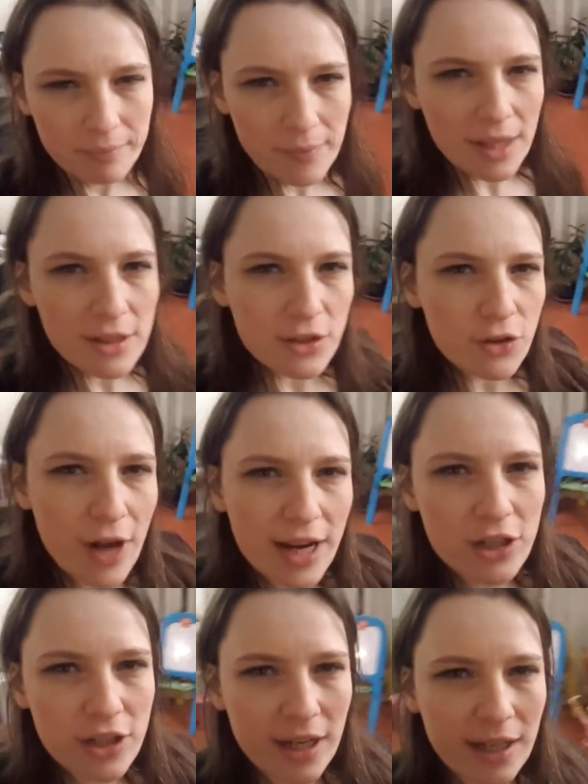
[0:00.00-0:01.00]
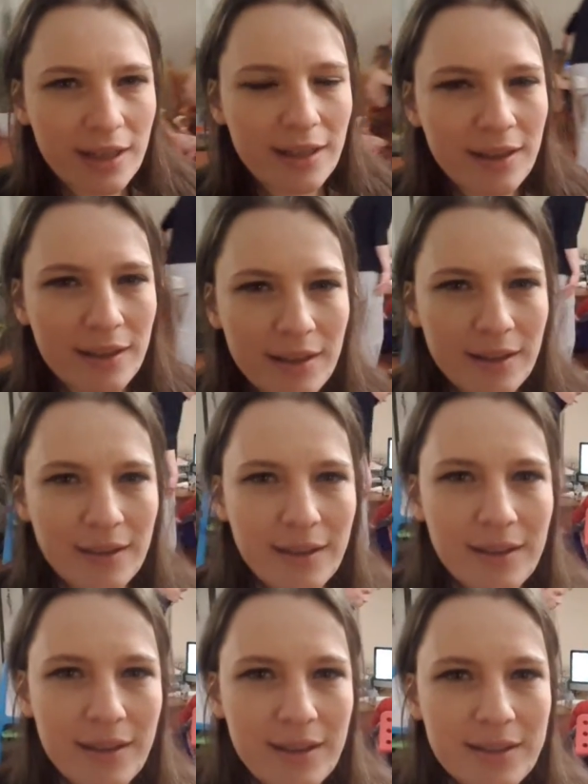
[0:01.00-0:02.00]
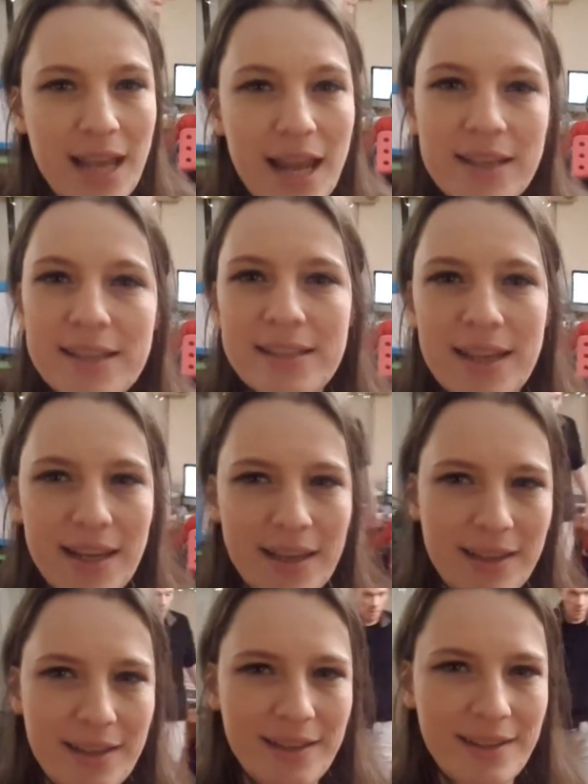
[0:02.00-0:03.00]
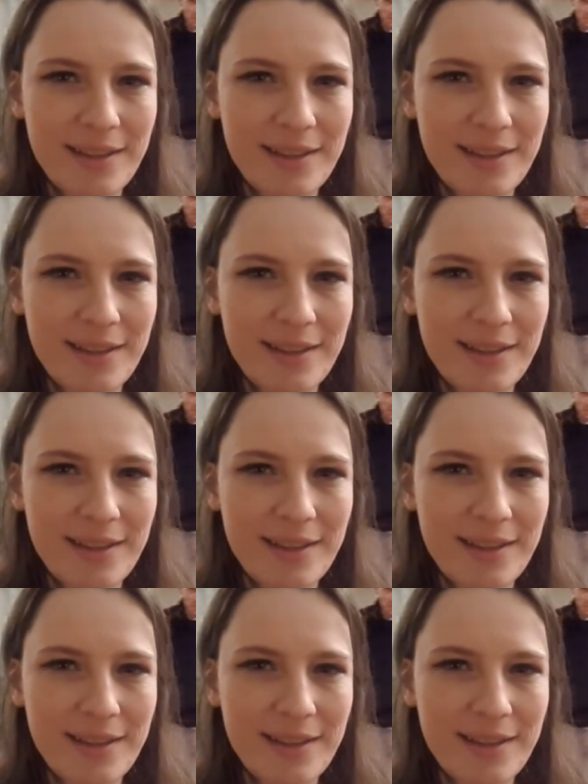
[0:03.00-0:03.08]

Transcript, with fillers: stretching, dancing,